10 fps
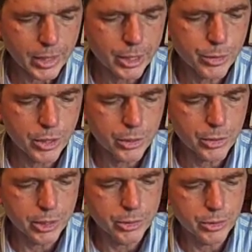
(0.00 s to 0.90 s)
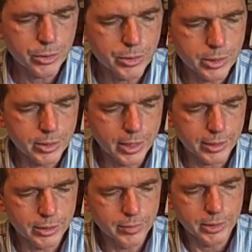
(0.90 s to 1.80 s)
Here's how you can introduce this
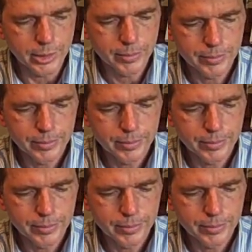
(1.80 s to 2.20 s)
activity.